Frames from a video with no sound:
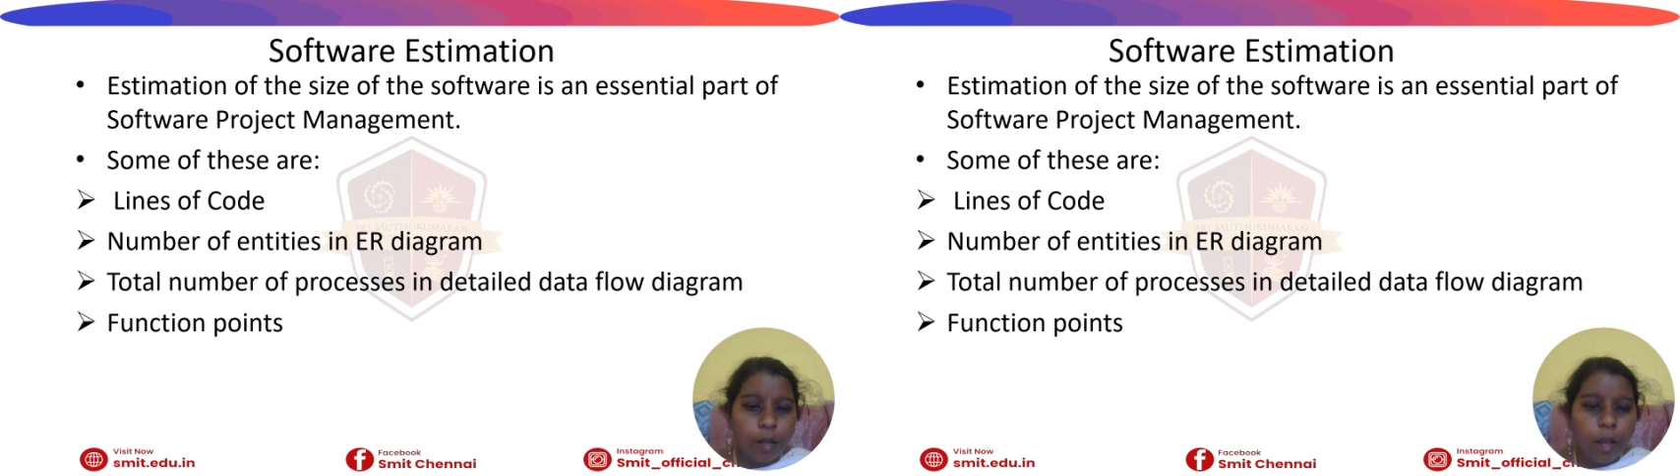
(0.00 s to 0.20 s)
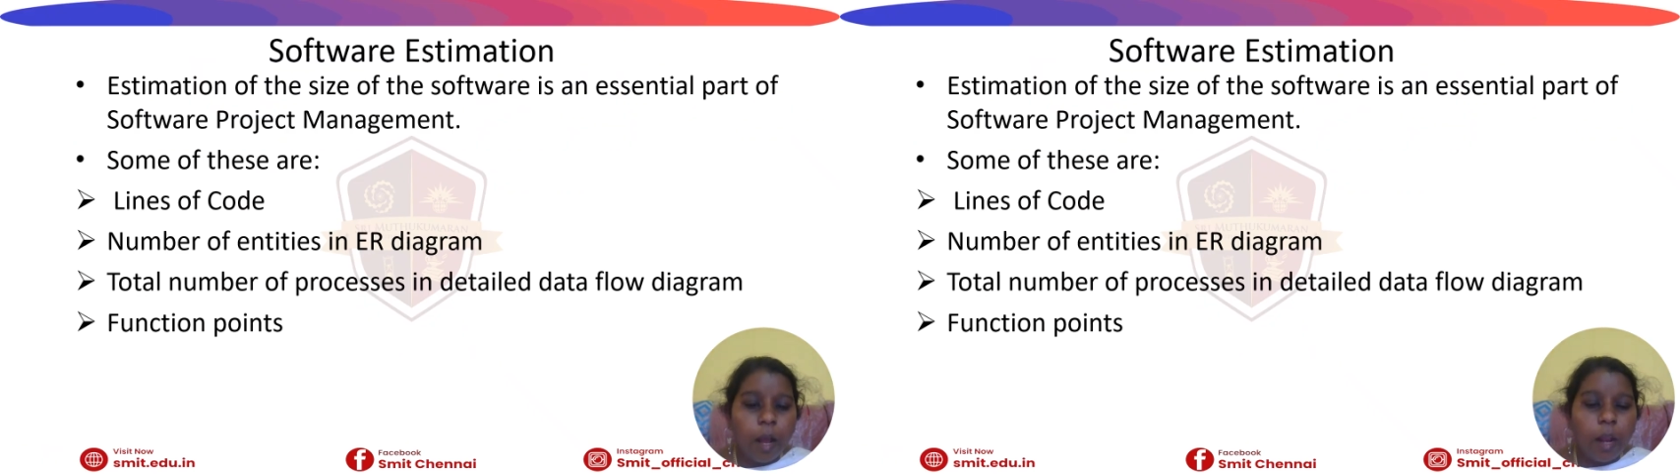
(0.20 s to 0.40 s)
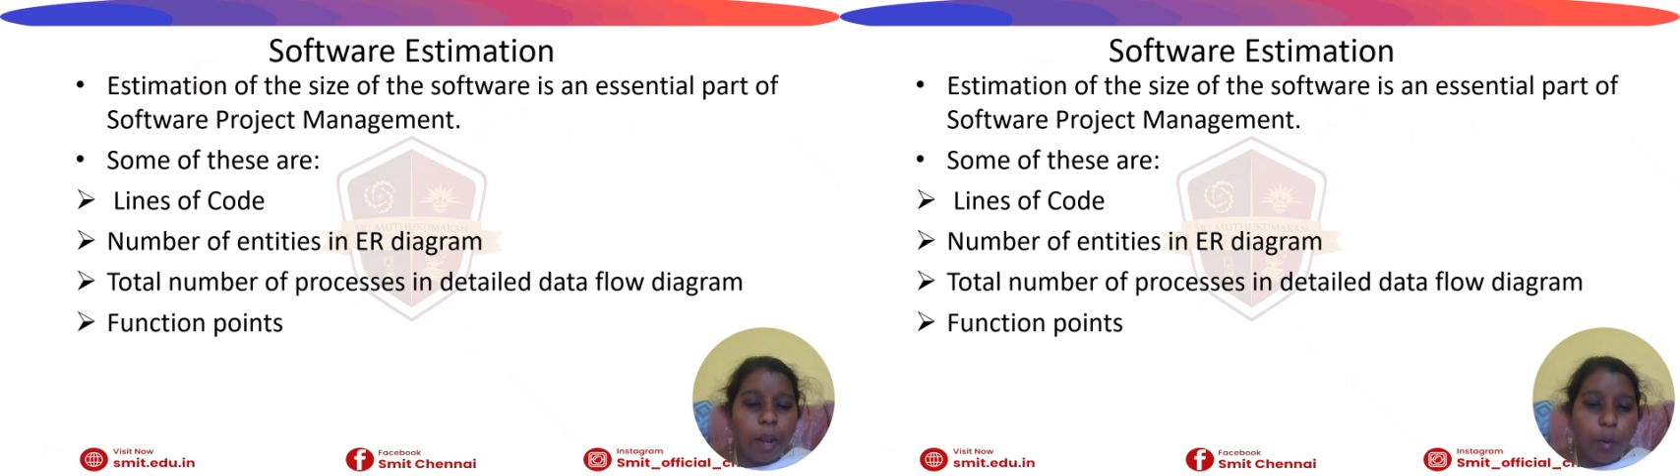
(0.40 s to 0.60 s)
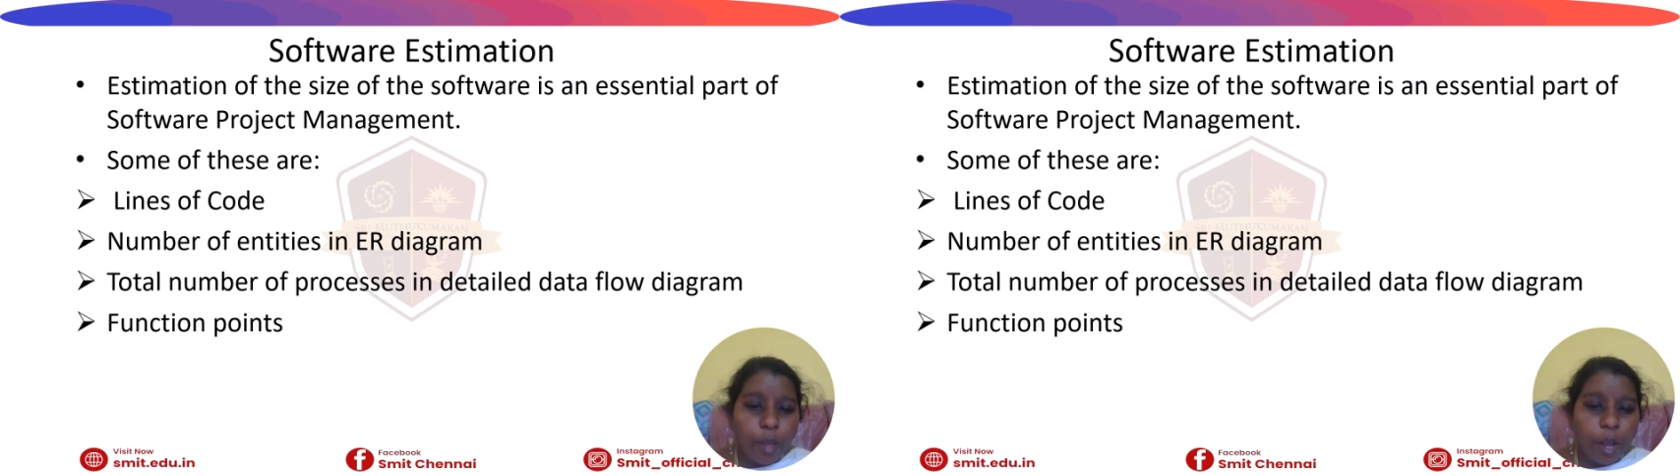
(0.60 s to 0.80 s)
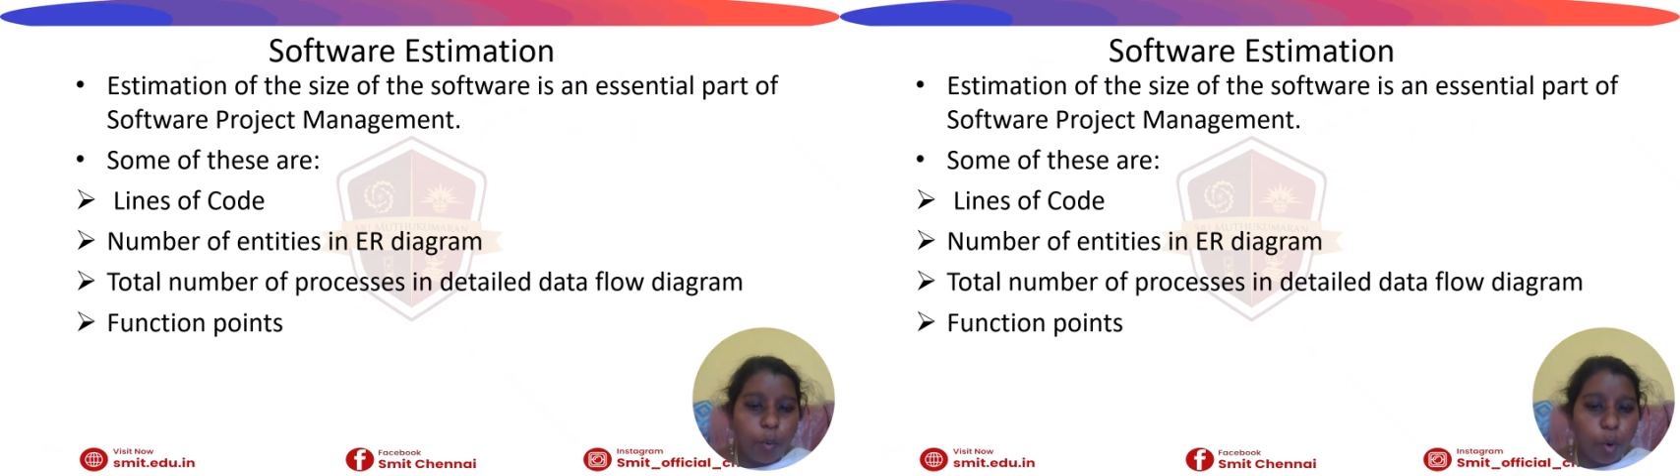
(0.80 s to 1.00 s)
And now we
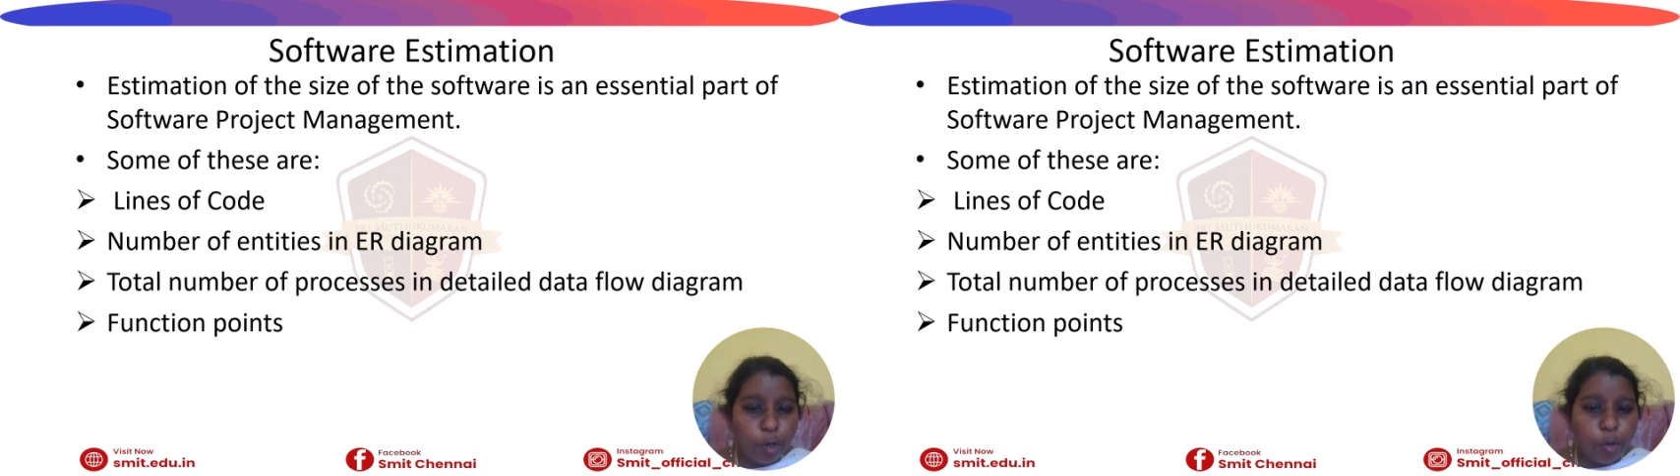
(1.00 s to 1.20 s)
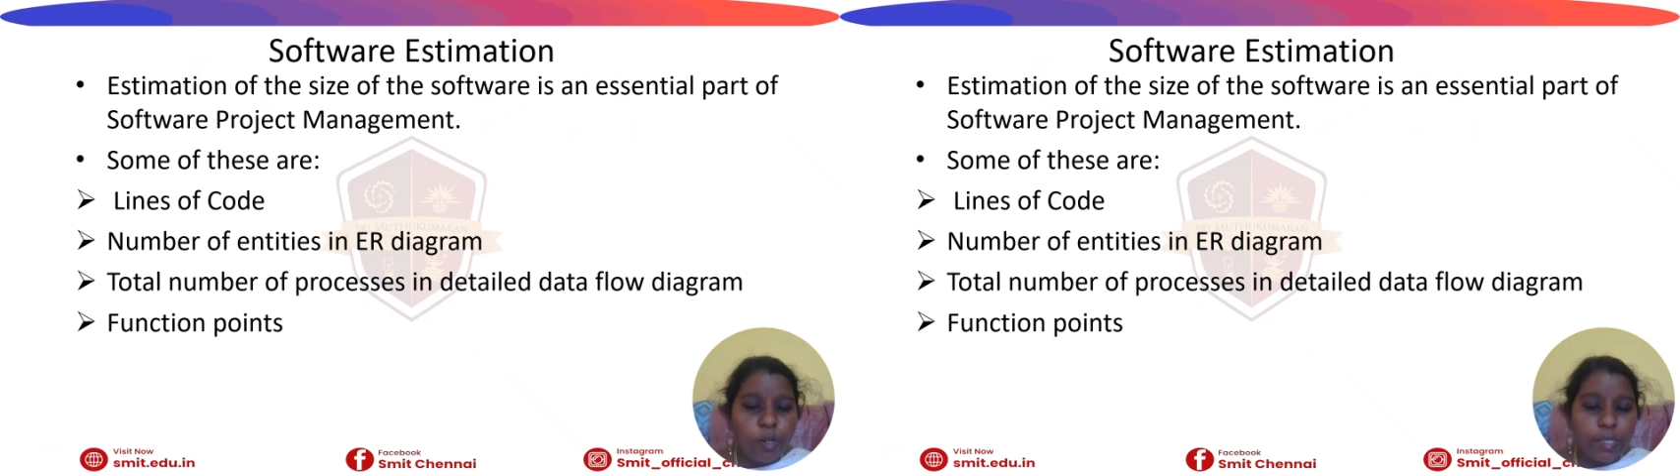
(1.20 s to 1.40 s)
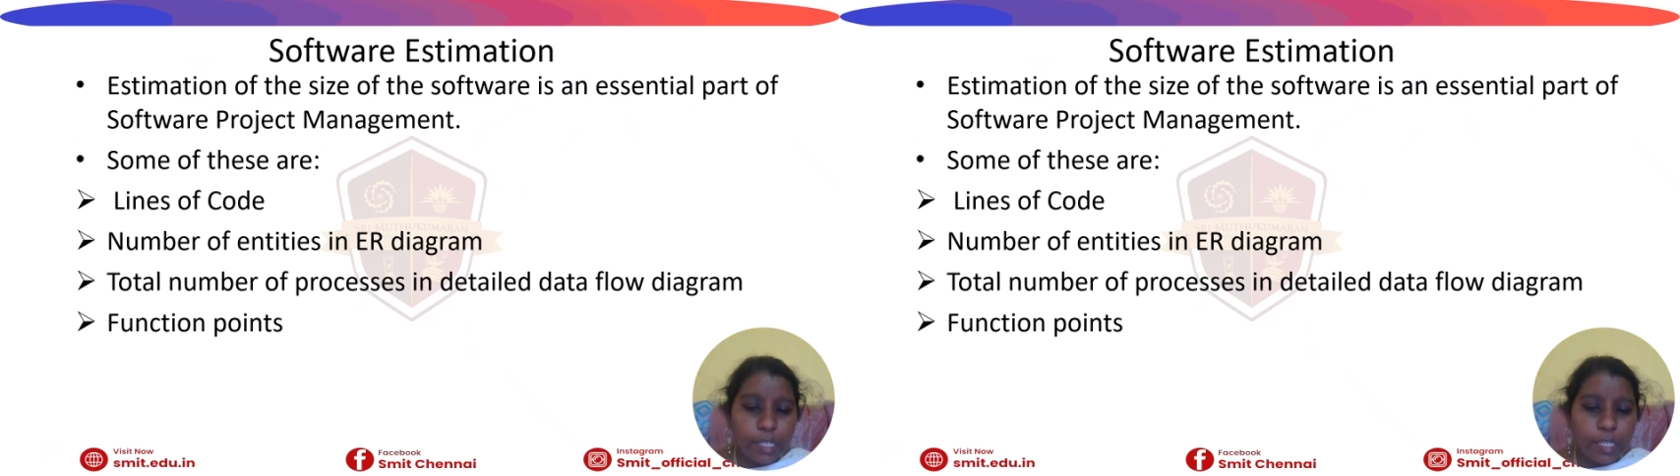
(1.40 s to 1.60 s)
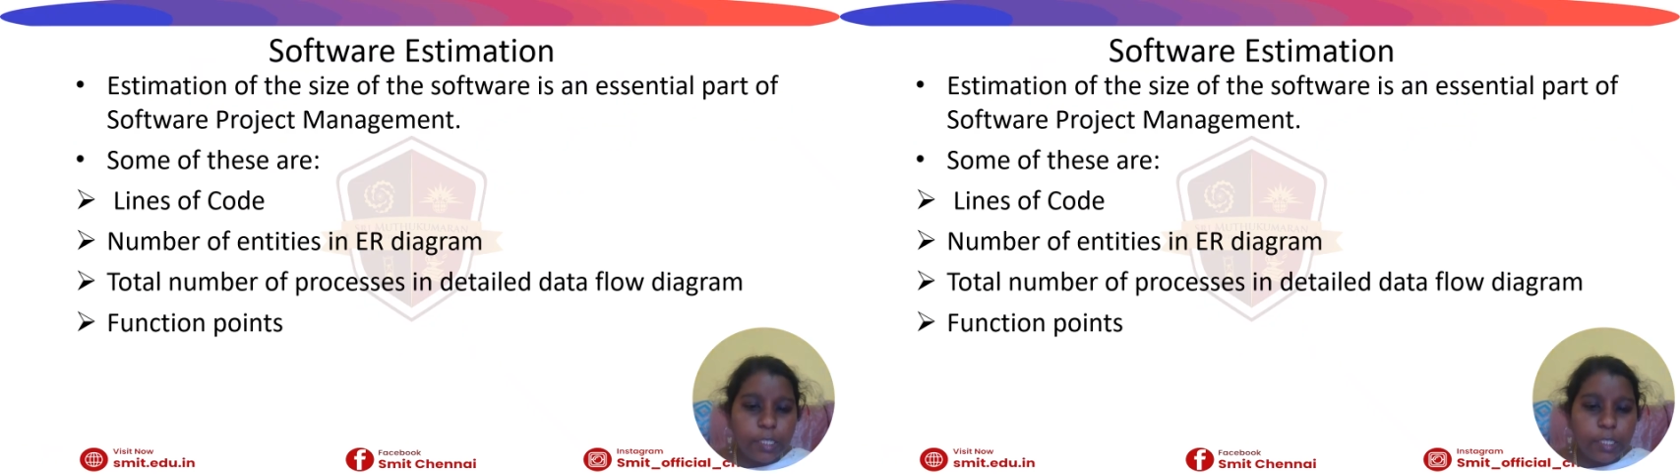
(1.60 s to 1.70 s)
are going to discuss